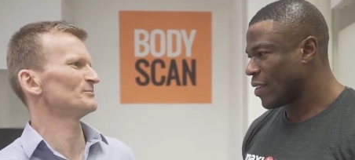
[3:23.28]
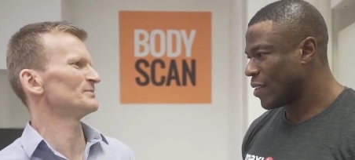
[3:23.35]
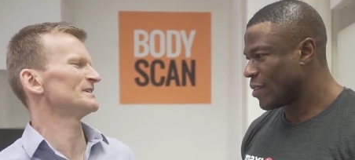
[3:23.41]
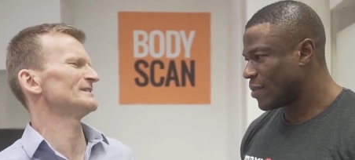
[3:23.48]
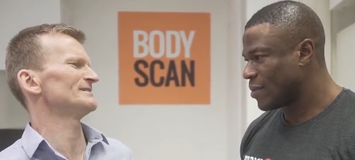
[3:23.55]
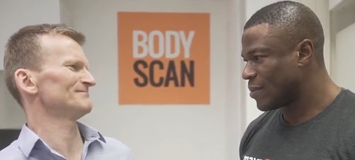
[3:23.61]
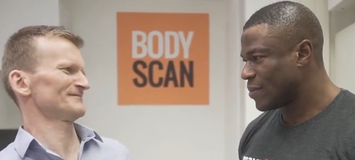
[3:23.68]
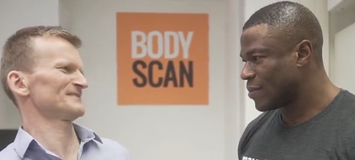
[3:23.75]
Speaker 1: you'd
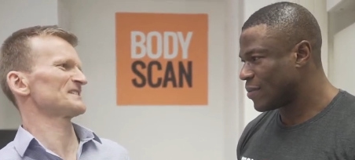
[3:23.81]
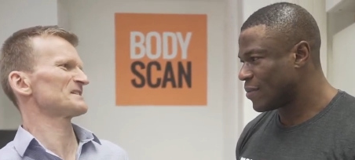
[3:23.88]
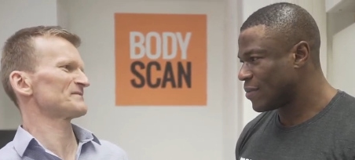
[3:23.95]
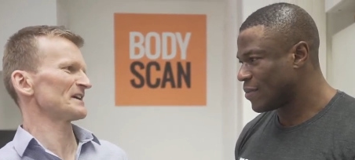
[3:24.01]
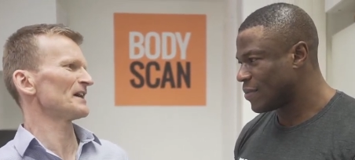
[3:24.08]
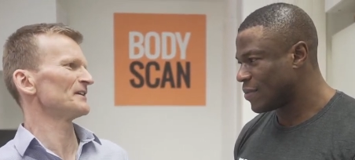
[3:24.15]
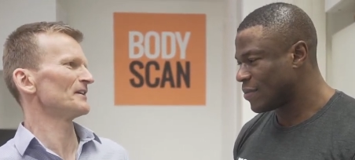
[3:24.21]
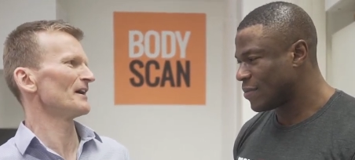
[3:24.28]
be
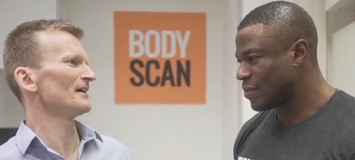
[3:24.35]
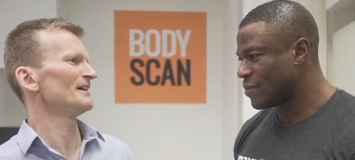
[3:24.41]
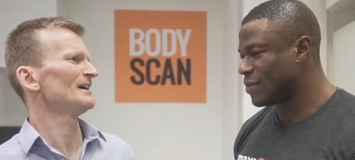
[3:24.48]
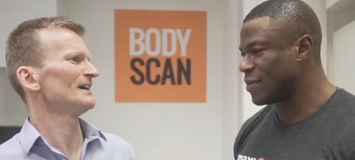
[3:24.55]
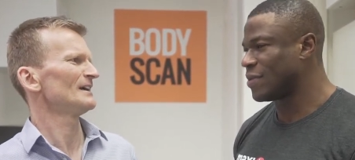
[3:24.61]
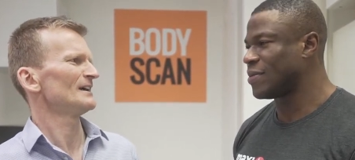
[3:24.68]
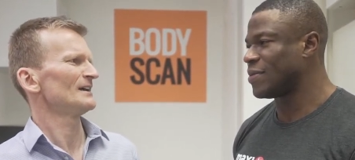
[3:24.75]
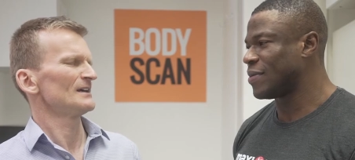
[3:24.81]
60 under.
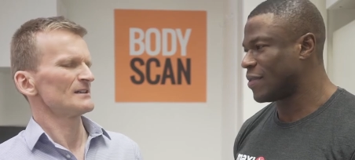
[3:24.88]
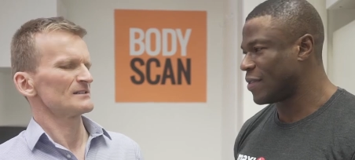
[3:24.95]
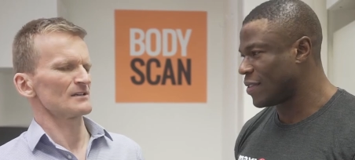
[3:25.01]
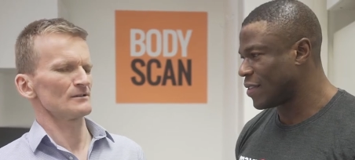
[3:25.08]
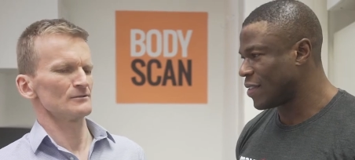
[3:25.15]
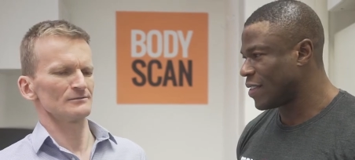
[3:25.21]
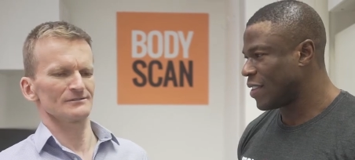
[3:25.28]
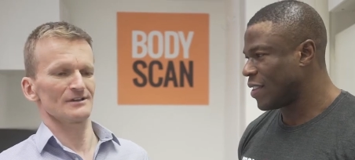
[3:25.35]

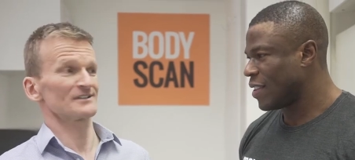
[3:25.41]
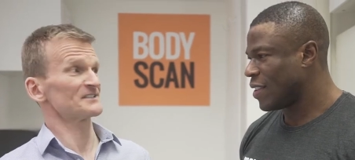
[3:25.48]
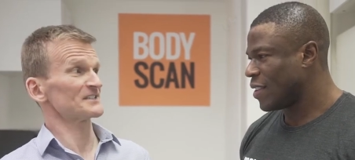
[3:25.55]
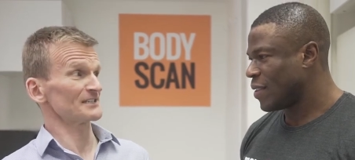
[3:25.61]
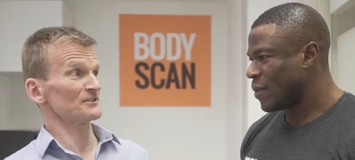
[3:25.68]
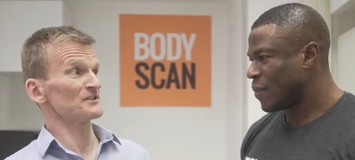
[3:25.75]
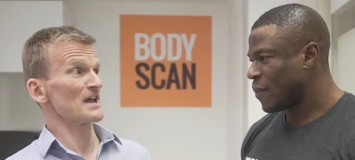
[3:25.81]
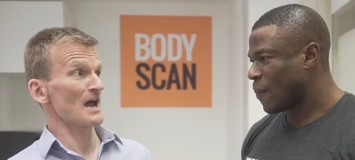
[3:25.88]
So, I can
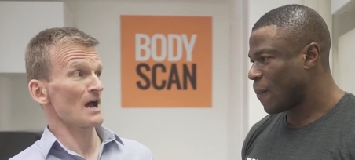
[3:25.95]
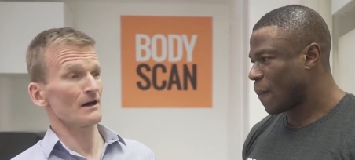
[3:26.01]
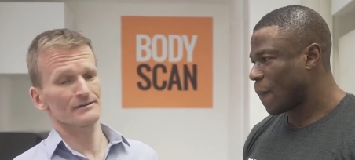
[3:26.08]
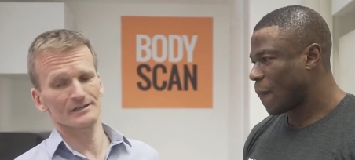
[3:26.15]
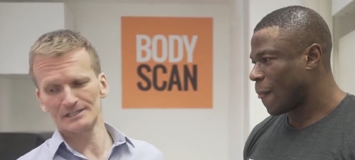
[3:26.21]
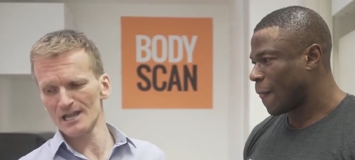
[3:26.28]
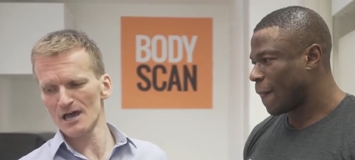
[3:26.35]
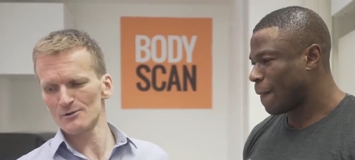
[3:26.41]
tell you
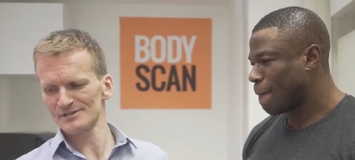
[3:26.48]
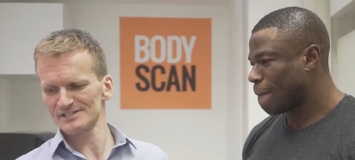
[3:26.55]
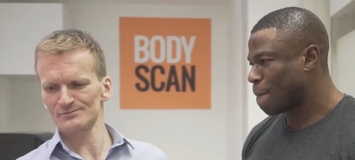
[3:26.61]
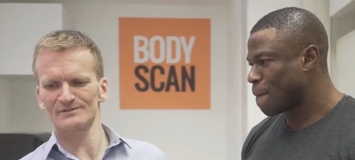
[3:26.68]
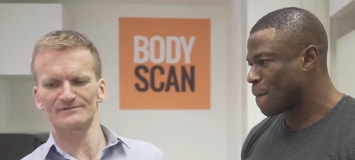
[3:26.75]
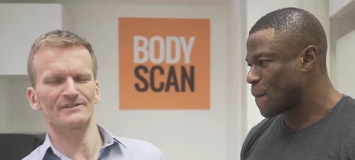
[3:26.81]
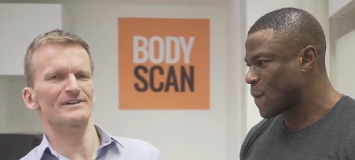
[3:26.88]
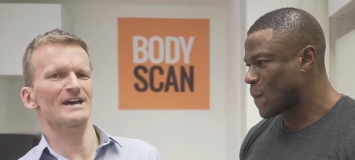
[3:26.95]
now, the
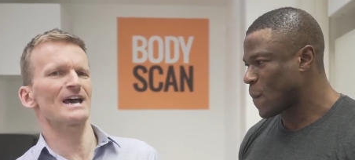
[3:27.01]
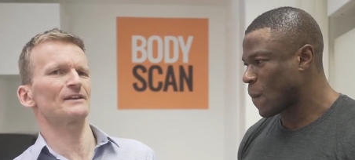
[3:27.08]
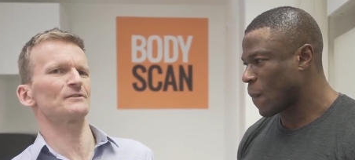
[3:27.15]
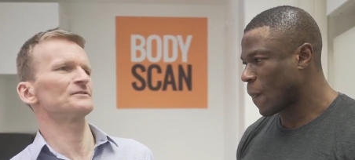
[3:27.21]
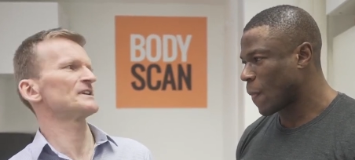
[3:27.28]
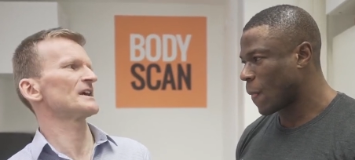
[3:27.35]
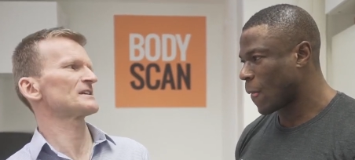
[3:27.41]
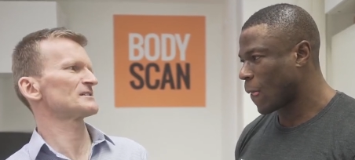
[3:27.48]
lowest we've ever
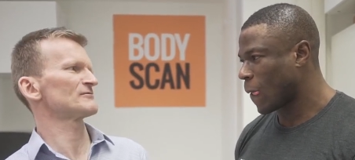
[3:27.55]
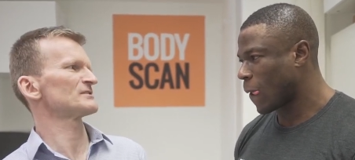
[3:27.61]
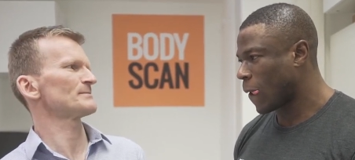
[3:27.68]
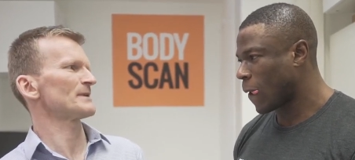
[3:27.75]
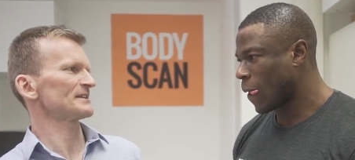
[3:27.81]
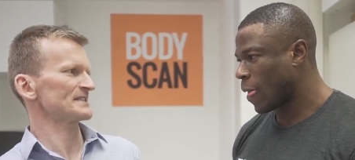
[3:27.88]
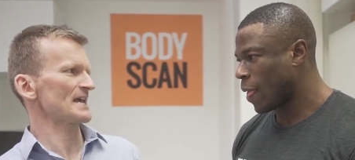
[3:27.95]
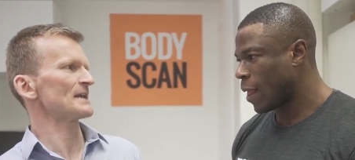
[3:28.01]
had on DEXA is
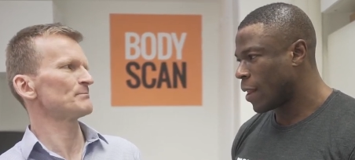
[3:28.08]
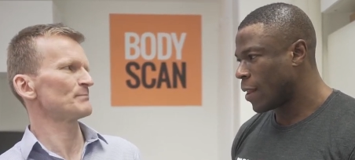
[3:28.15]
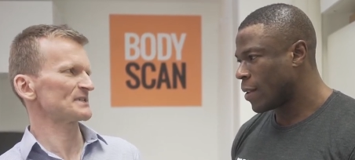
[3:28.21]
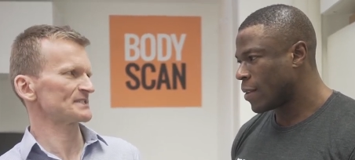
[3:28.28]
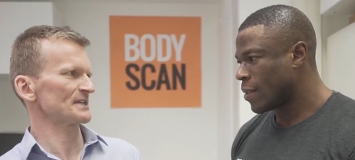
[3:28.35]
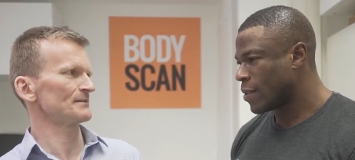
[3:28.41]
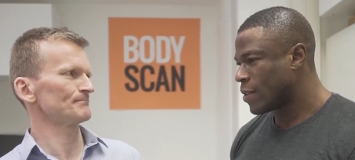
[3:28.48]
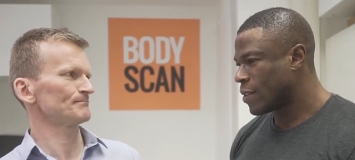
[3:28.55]
about
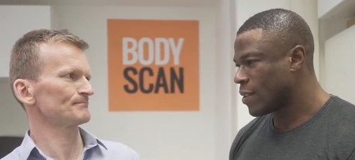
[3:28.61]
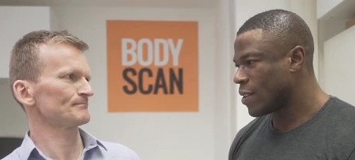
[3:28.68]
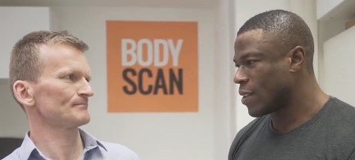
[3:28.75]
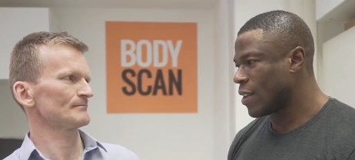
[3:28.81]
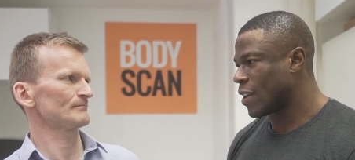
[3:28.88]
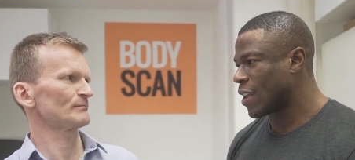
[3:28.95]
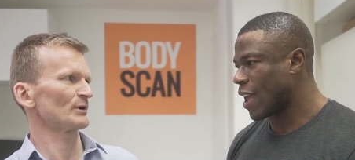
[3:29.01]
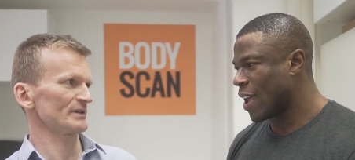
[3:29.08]
10%
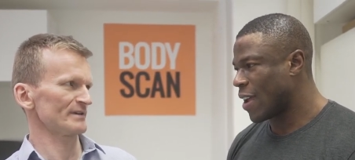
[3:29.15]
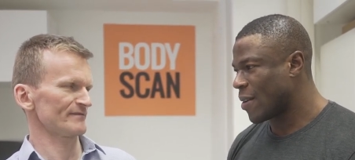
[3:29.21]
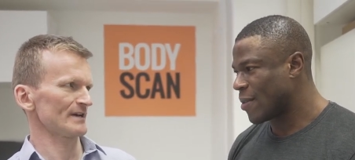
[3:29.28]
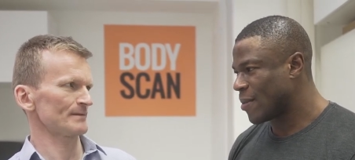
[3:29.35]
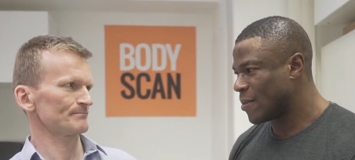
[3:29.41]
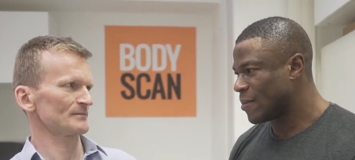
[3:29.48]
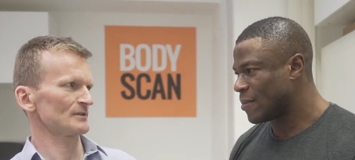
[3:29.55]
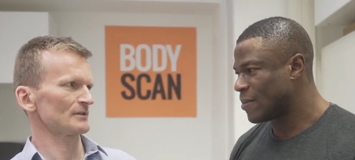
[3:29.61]
okay. body
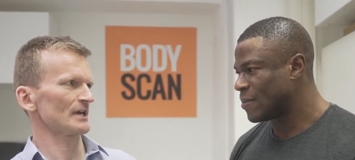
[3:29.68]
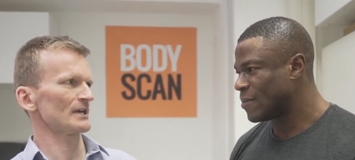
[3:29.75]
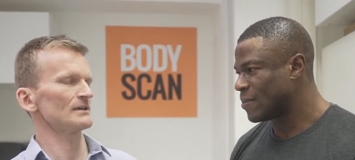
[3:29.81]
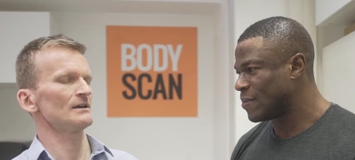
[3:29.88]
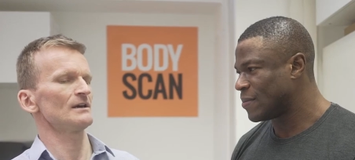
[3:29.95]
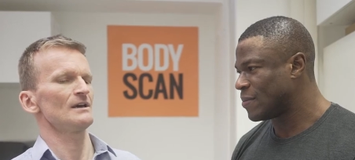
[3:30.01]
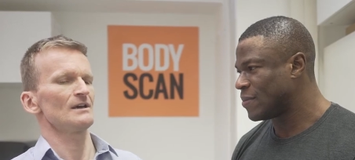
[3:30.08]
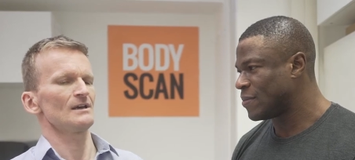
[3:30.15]
fat. Okay.